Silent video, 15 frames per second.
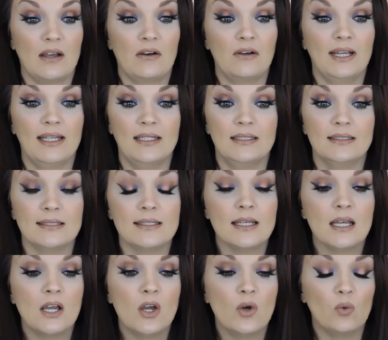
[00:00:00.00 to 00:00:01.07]
now, and
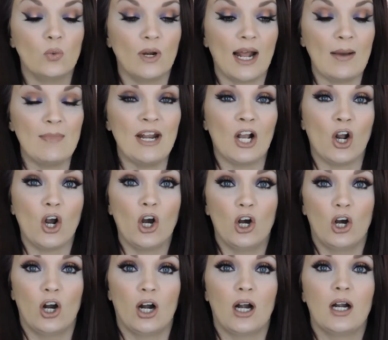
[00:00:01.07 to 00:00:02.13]
when I'm in a
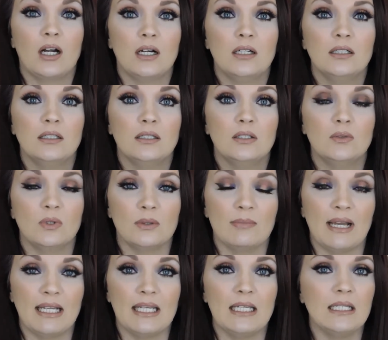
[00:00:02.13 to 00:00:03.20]
car with
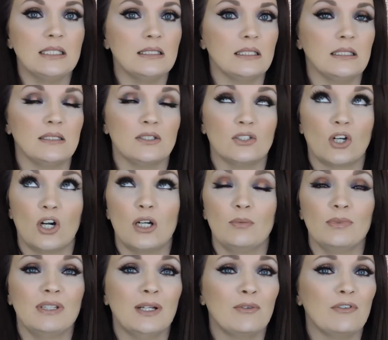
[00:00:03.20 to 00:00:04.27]
my kids, and this
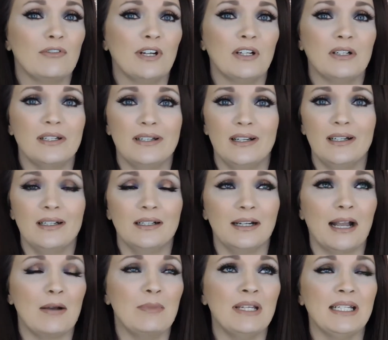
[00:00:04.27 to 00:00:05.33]
started when they were very
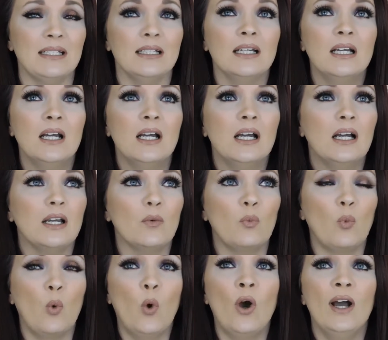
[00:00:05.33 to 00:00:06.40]
young. I mean,
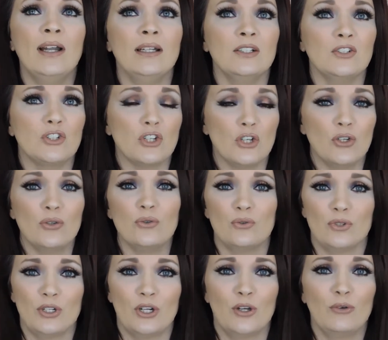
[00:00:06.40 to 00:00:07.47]
one and two,
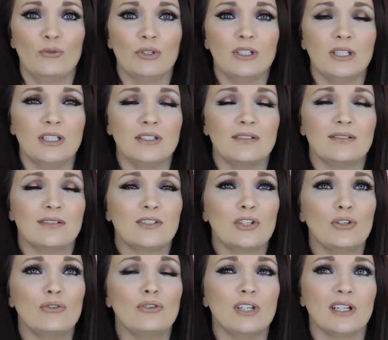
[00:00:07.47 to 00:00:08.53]
you know, really
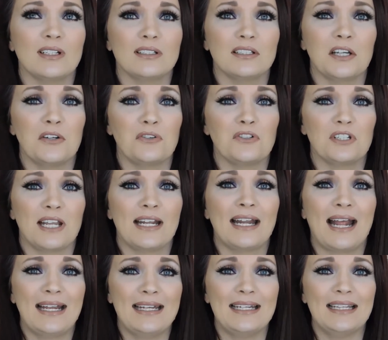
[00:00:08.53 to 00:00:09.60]
too young to
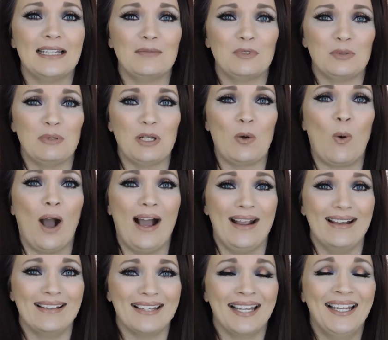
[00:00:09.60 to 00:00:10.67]
understand I needed them to be
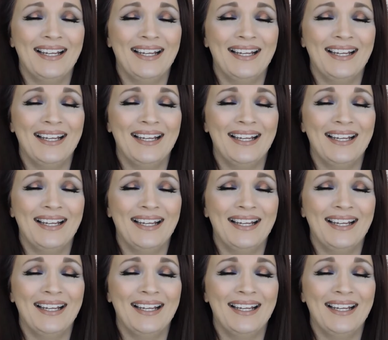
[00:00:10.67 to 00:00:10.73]
quiet.